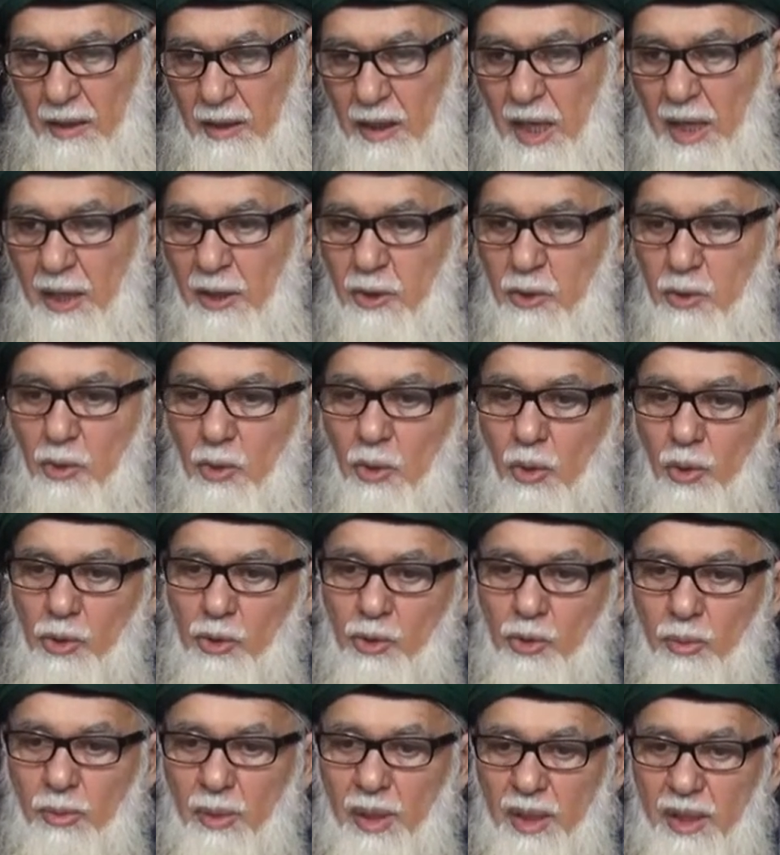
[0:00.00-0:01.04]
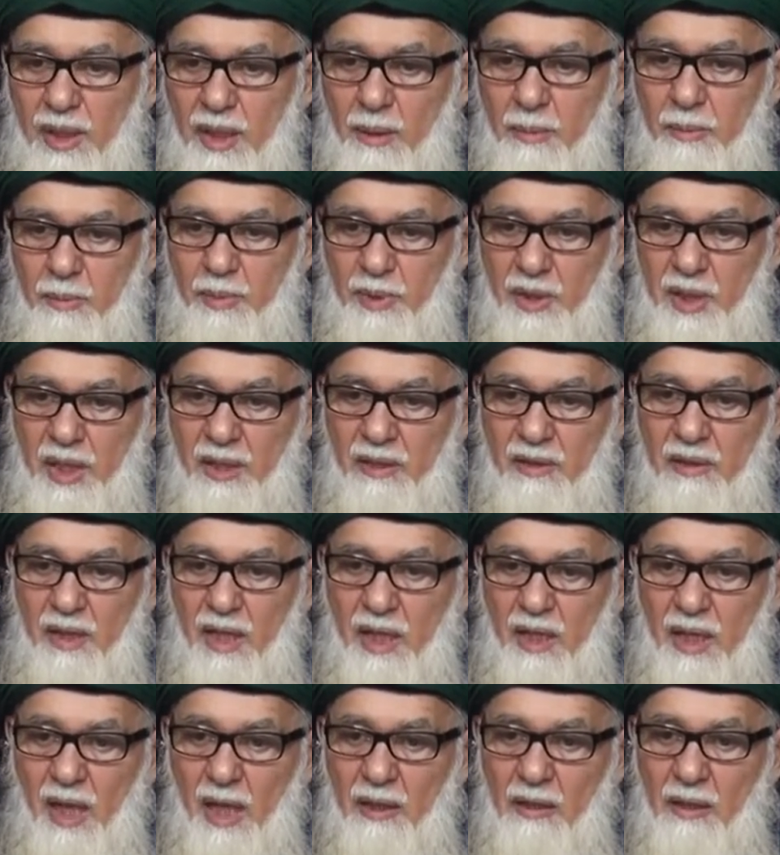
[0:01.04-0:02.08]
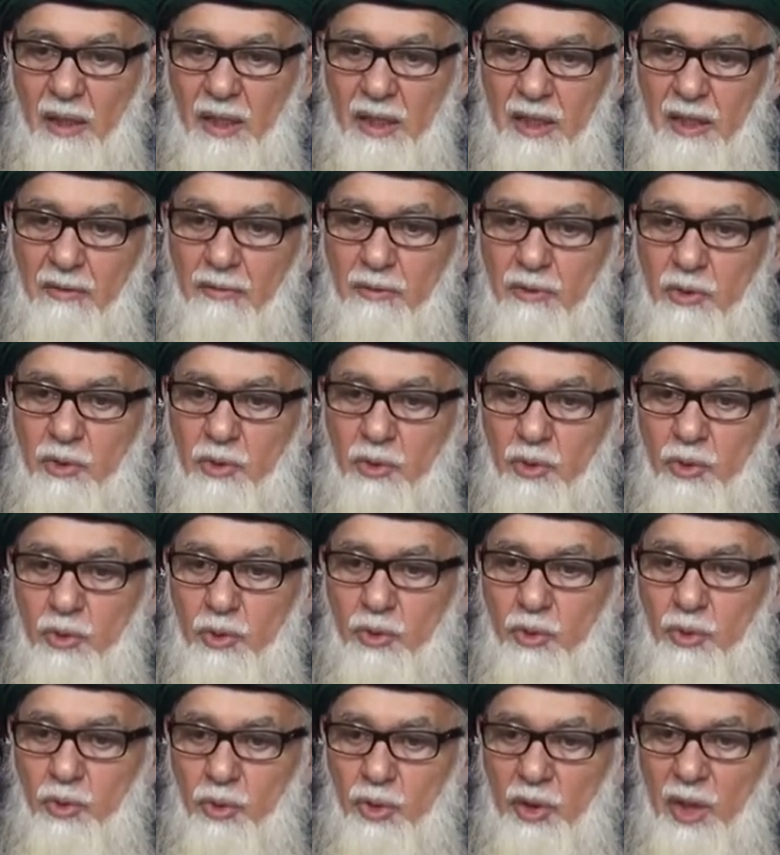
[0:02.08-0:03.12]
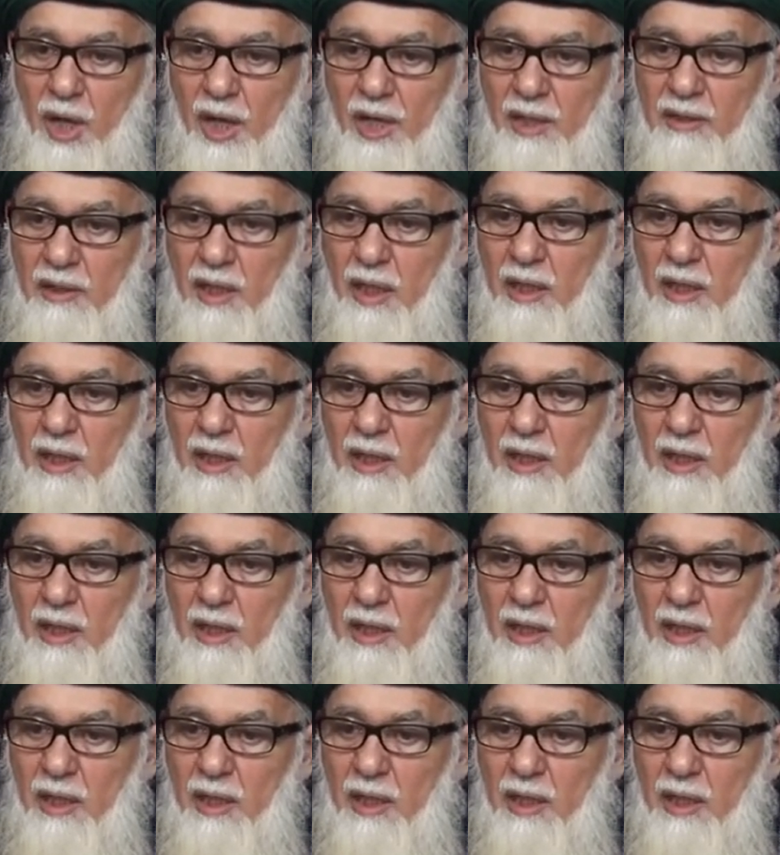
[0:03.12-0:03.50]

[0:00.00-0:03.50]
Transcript: Like you go to Mecca, pray there, Allah gives you due right,